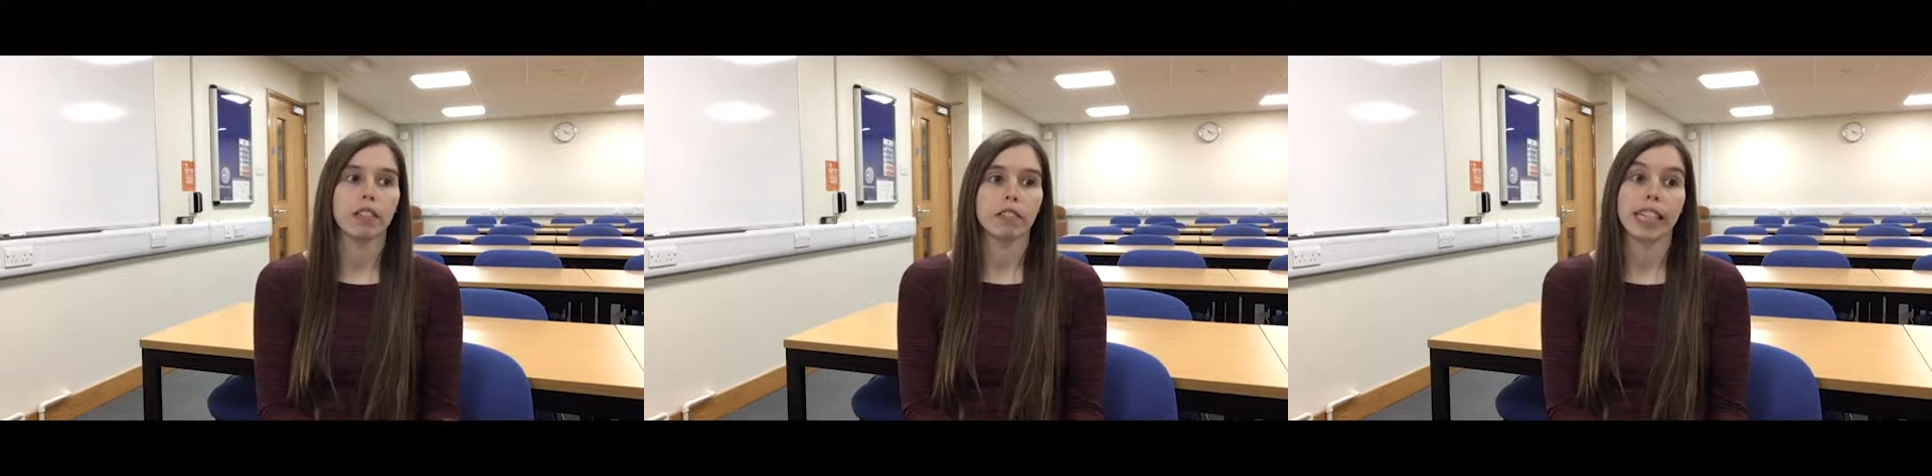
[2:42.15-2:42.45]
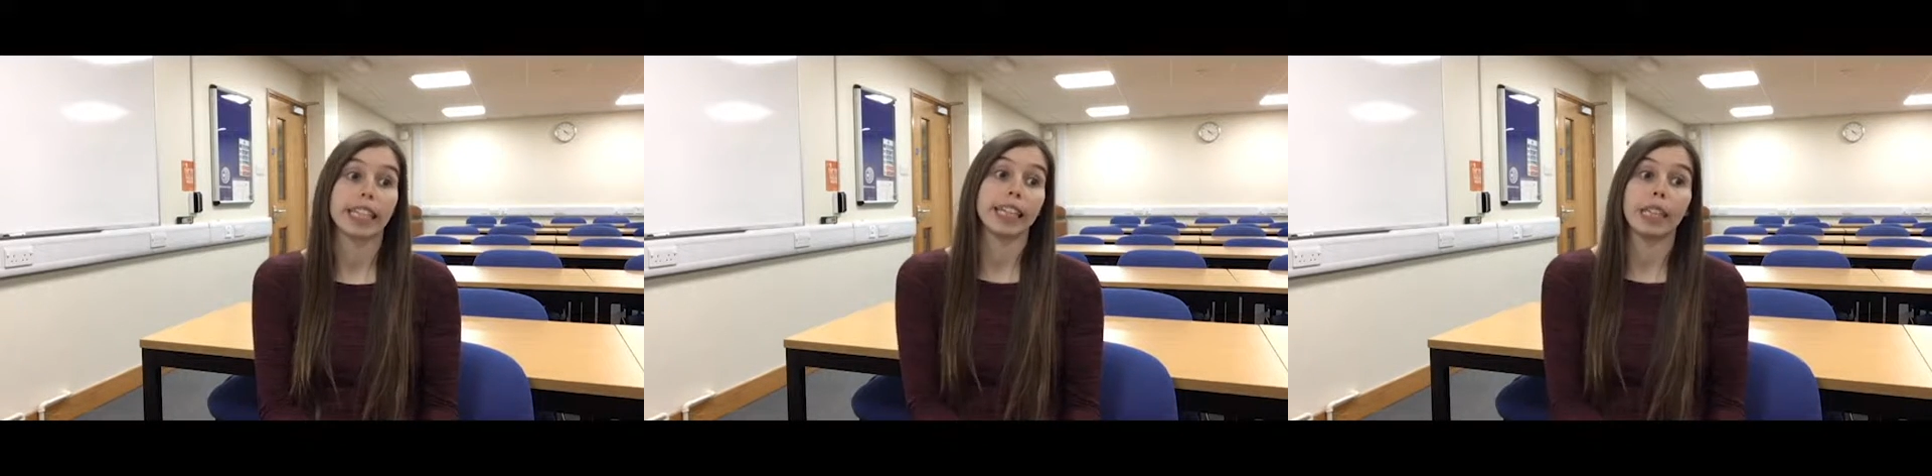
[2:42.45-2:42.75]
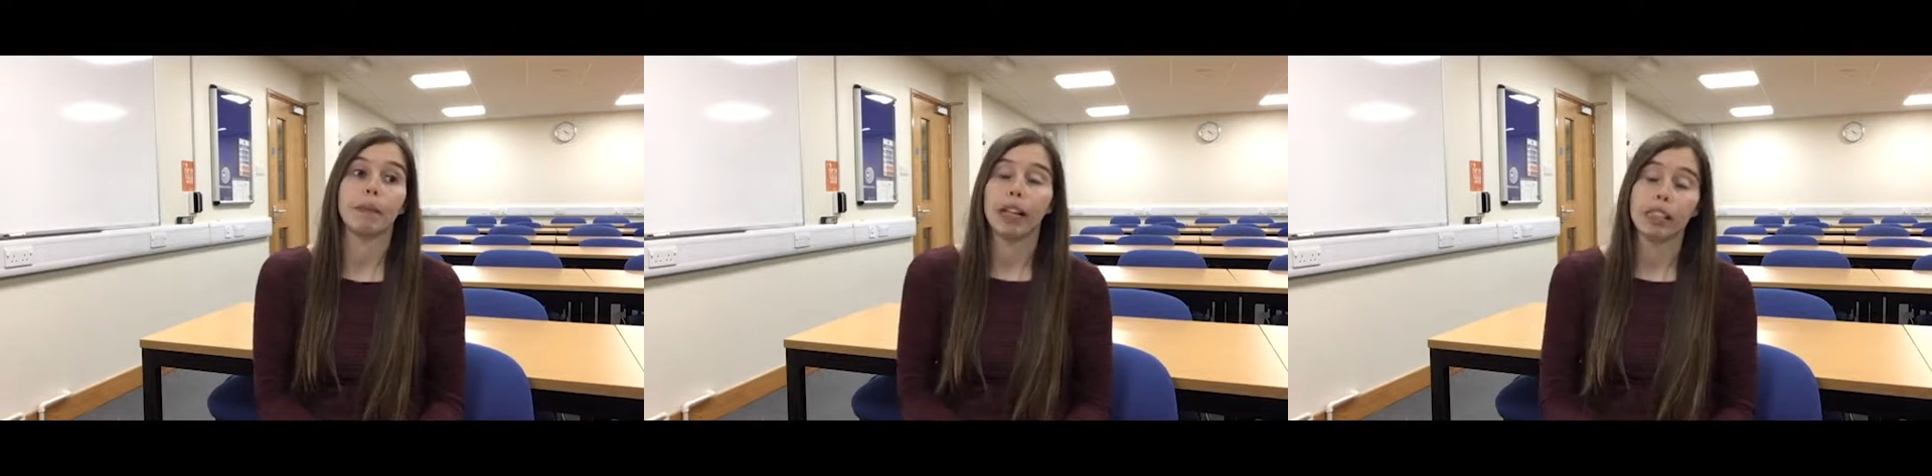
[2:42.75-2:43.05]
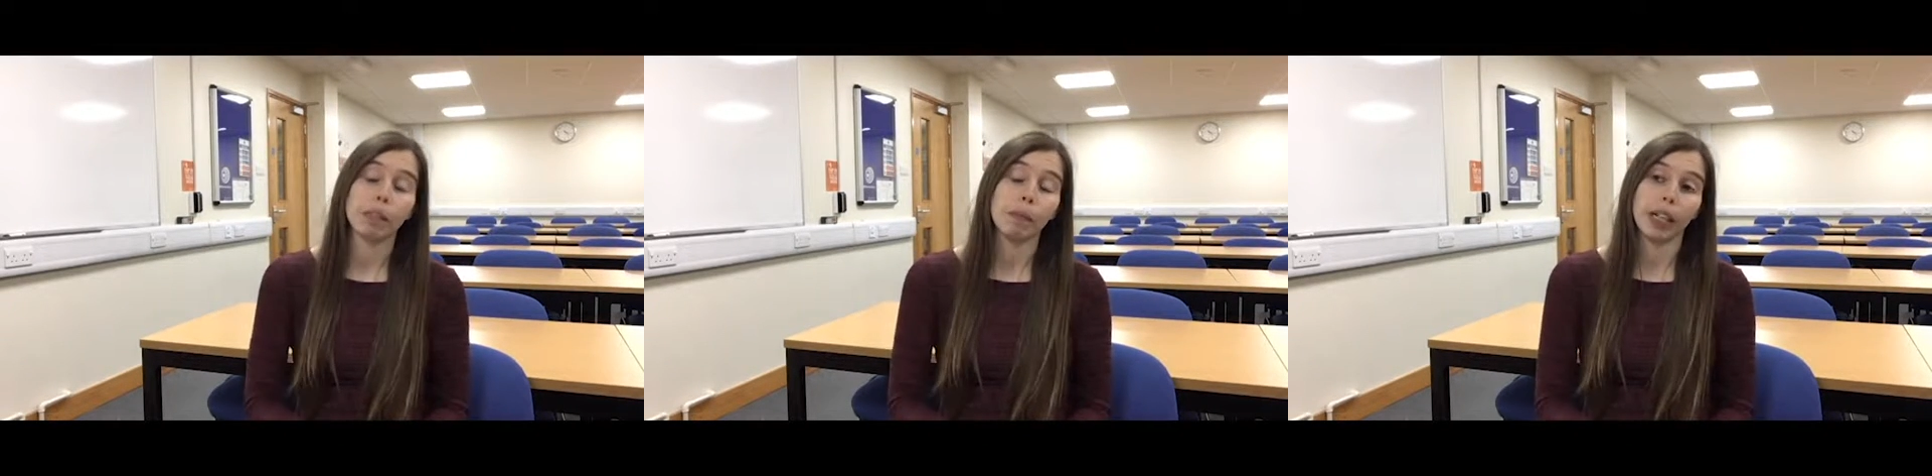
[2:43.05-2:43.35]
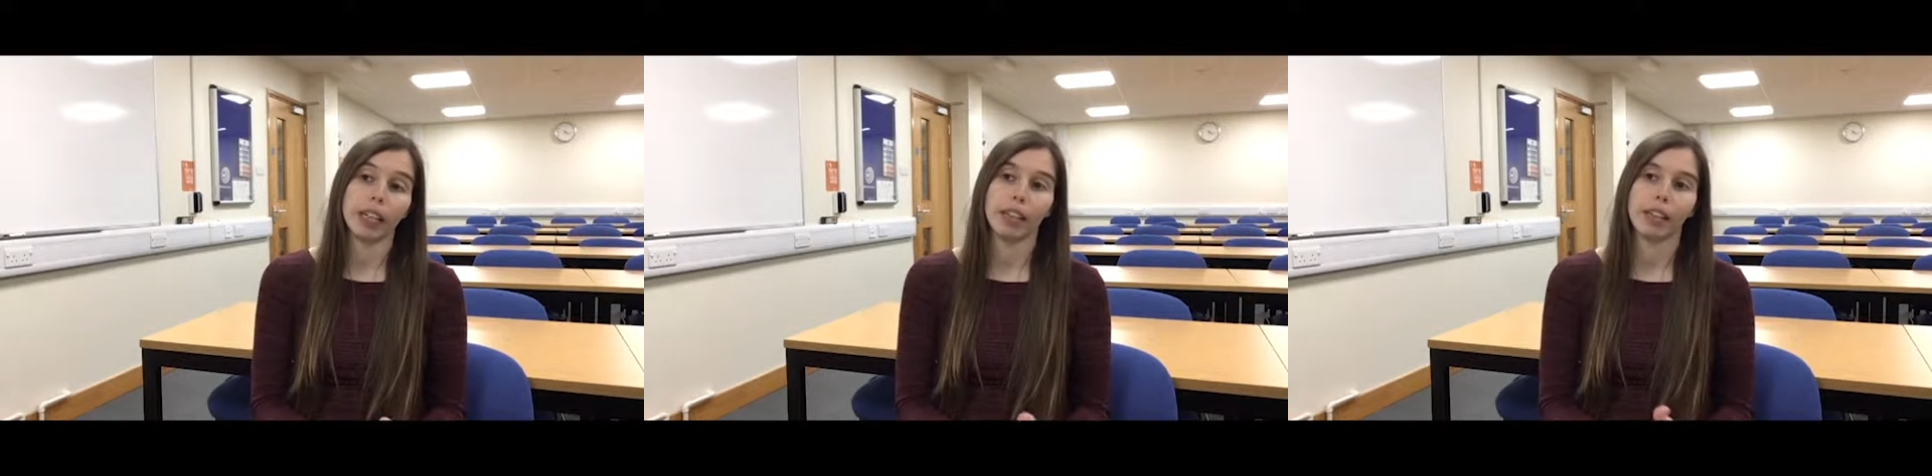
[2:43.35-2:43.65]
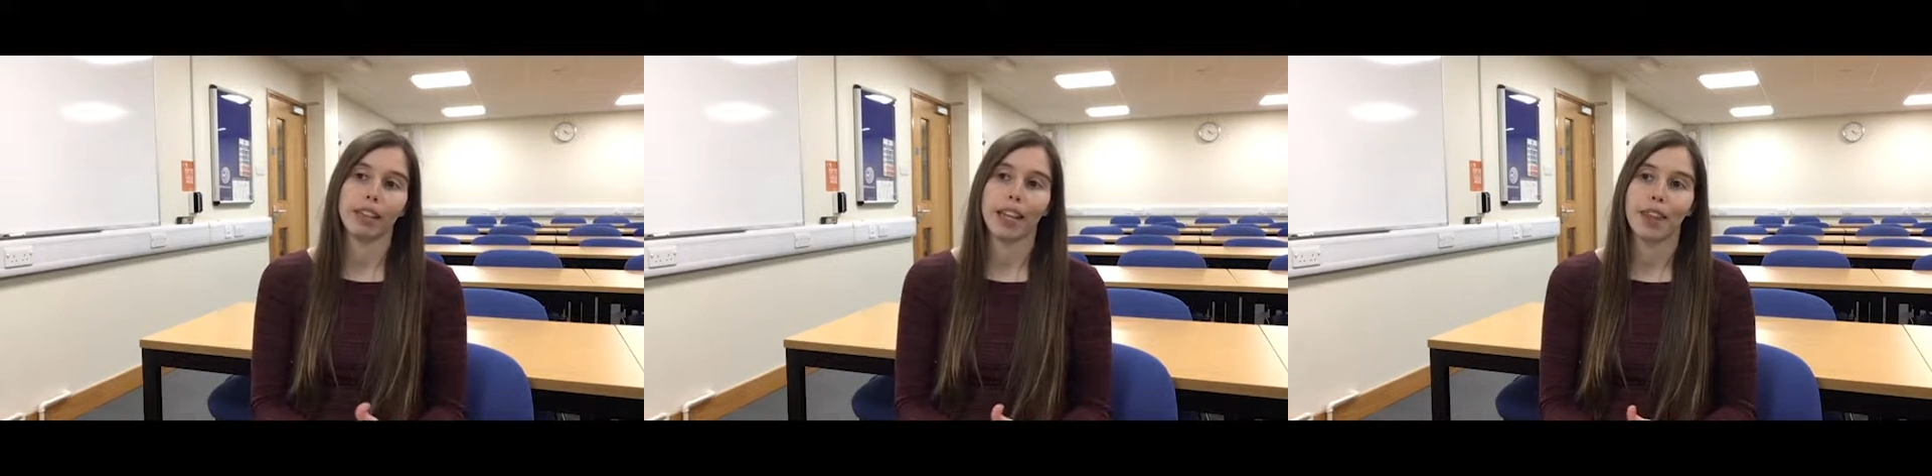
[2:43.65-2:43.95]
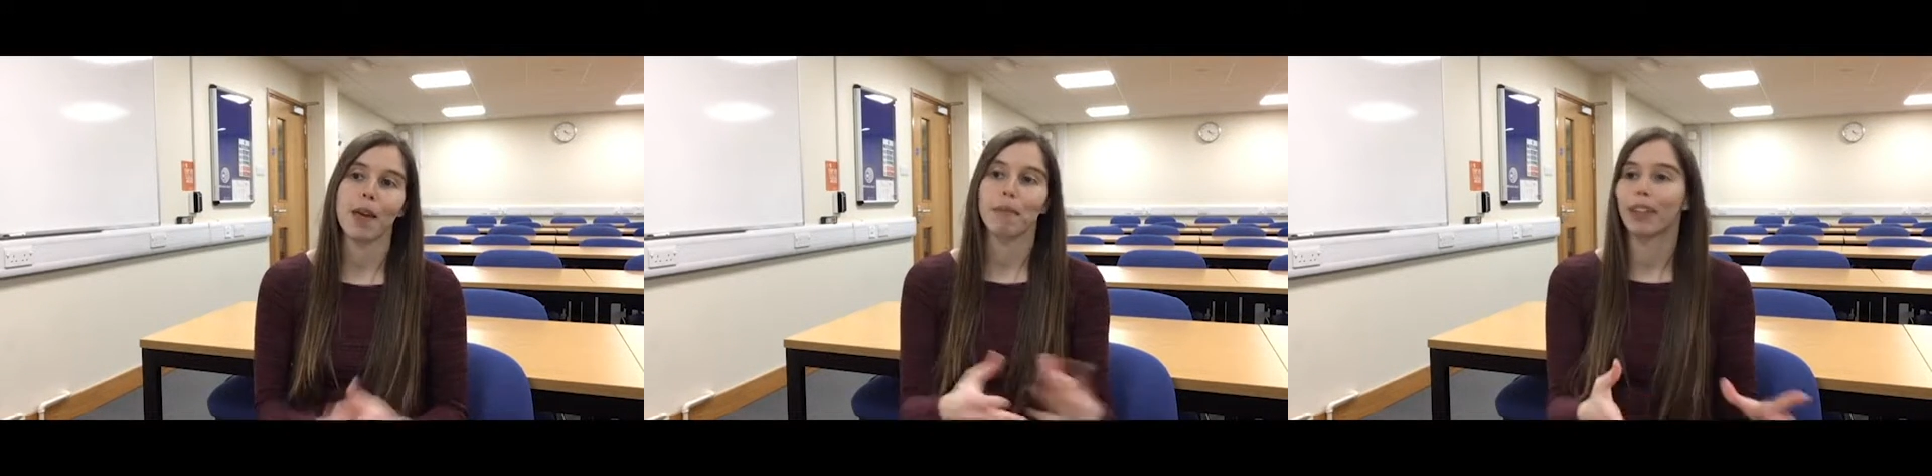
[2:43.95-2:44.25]
sending an email to me and then
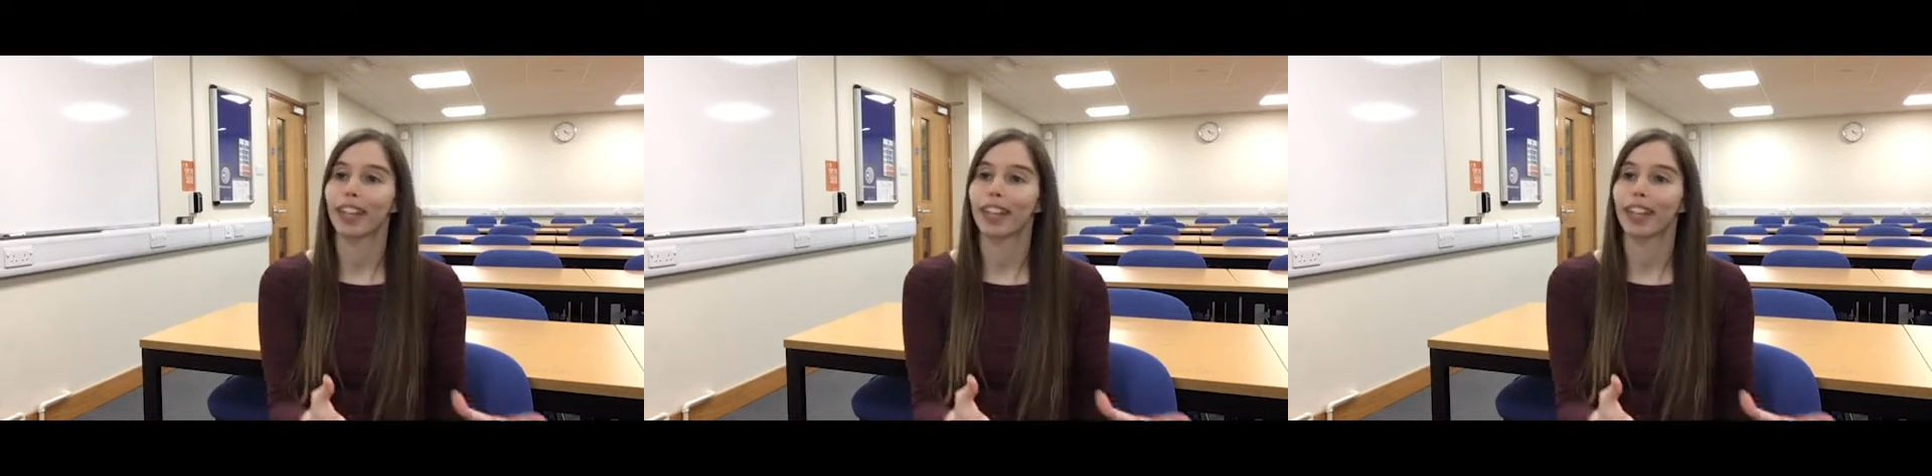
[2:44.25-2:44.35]
them only